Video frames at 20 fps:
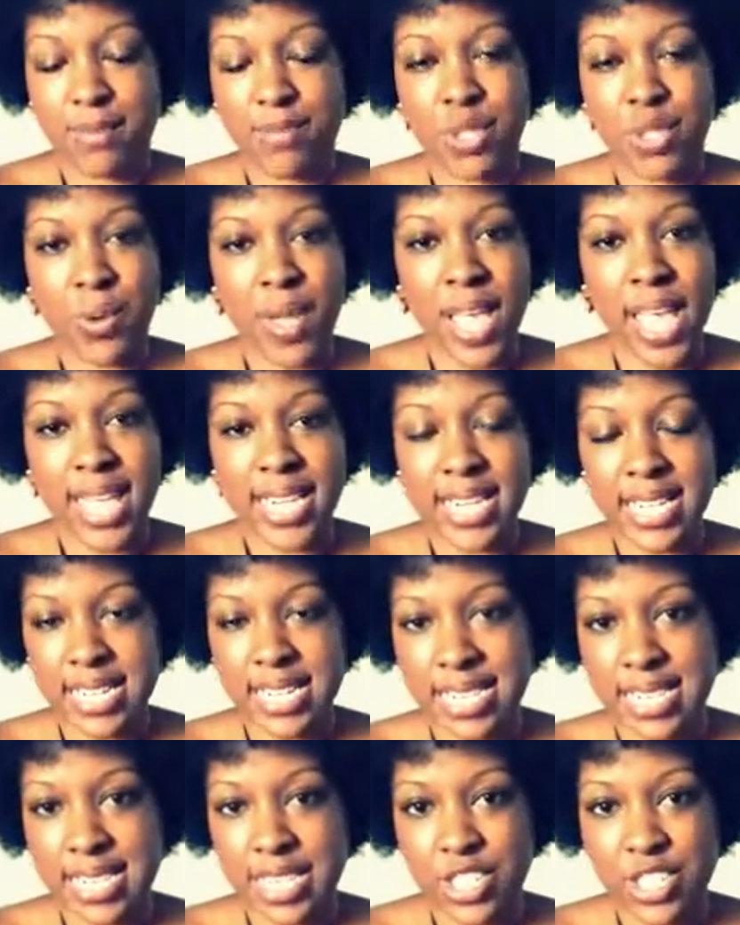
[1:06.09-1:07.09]
So any
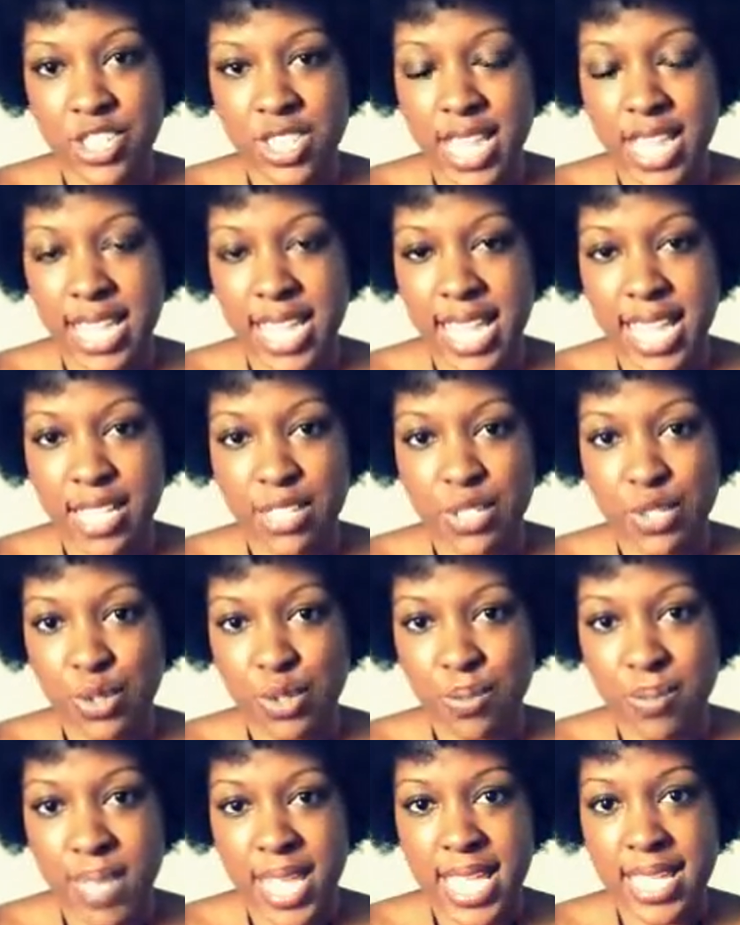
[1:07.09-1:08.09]
decision that
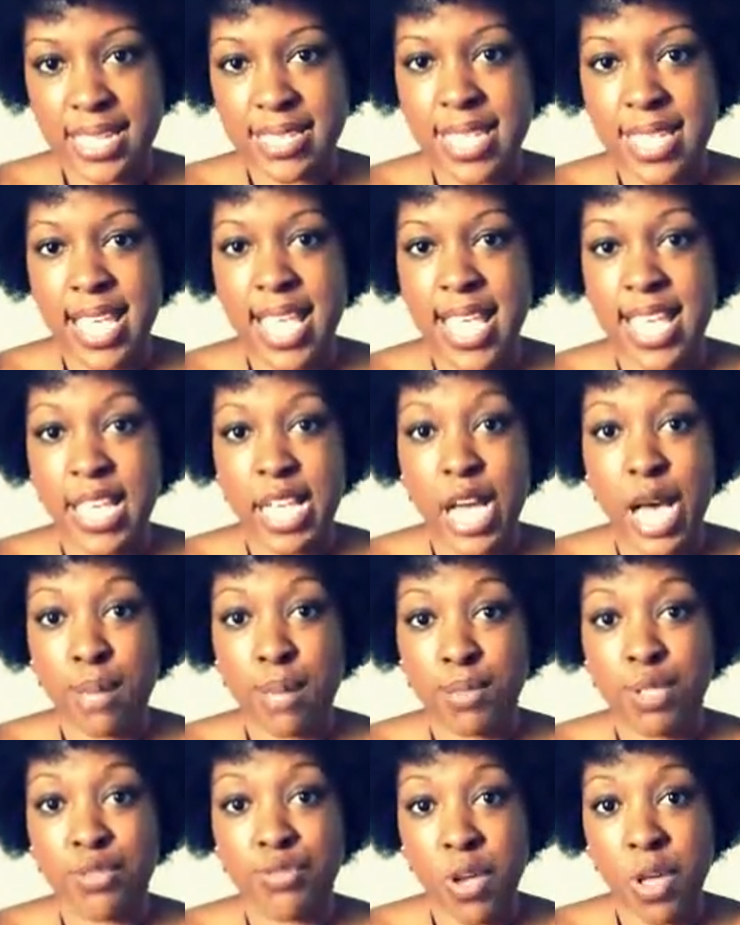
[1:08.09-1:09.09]
Cancer makes, it
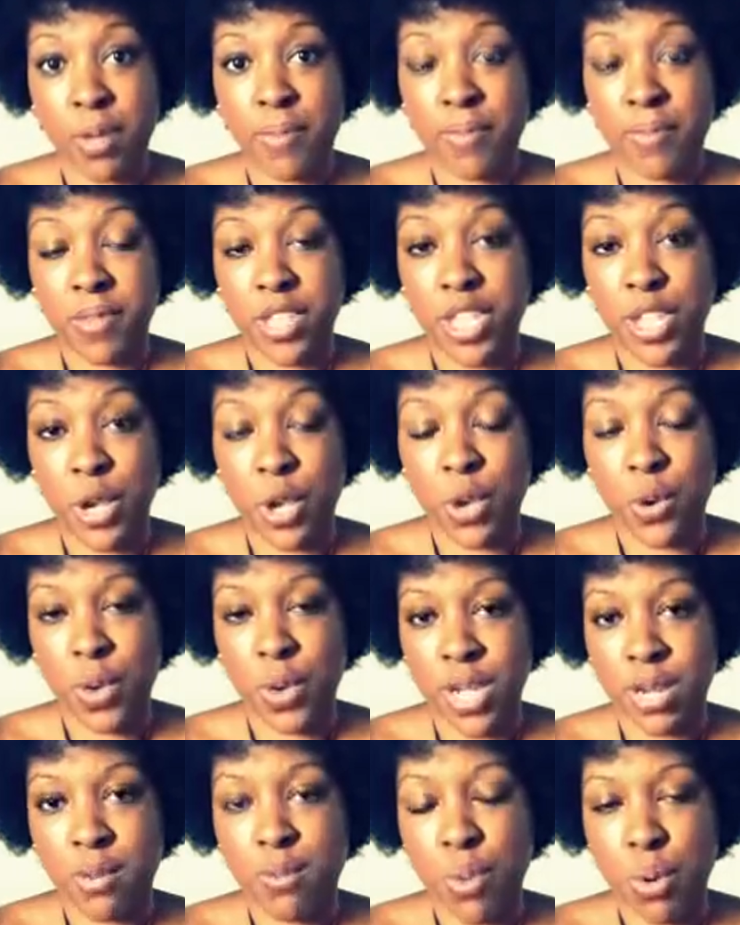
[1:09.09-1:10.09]
comes from,
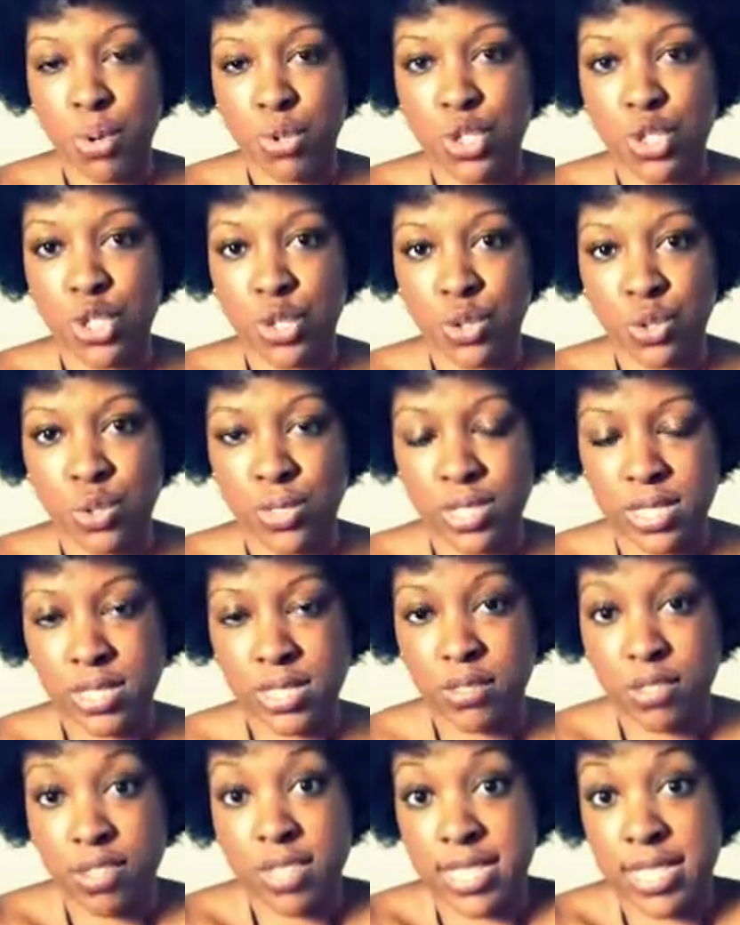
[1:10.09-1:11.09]
an emotional
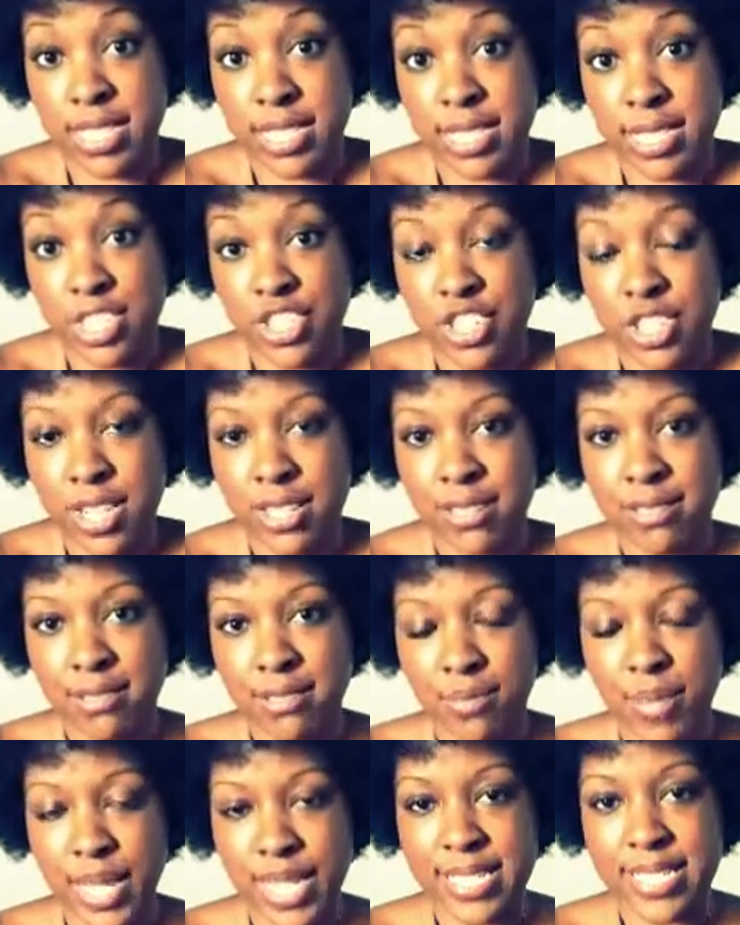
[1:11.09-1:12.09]
decision,
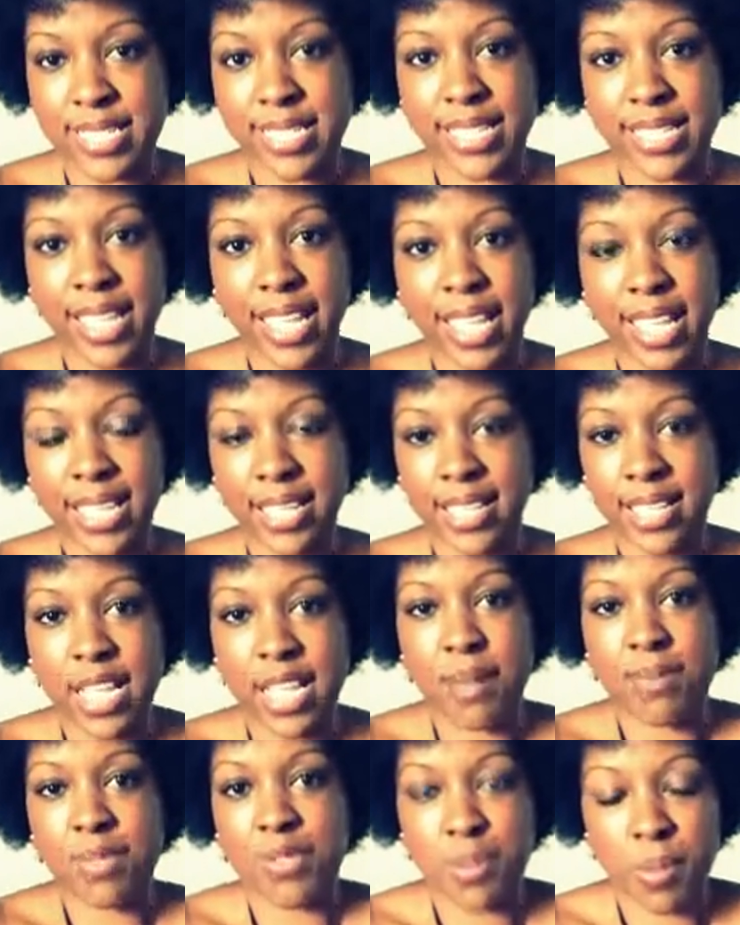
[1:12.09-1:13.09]
basically. It
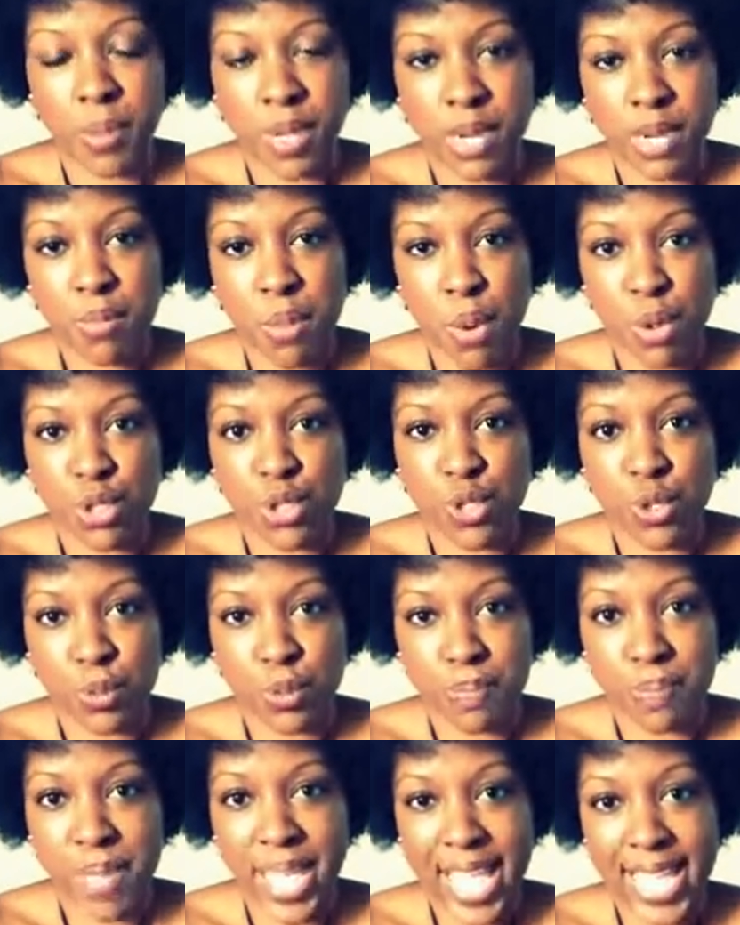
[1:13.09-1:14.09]
comes from an emotional
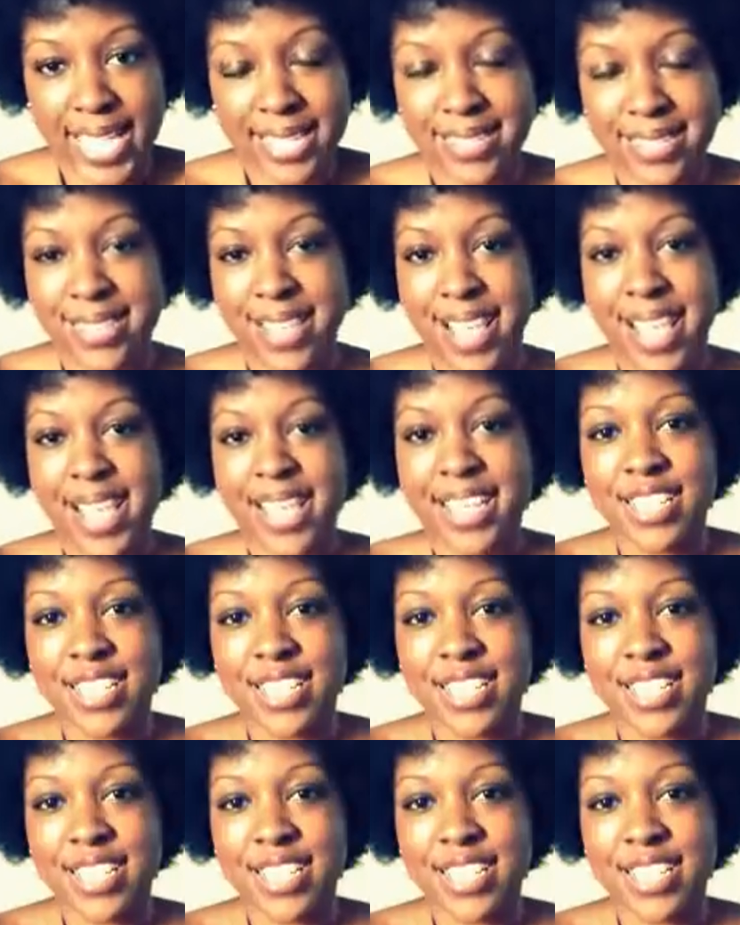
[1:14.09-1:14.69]
base.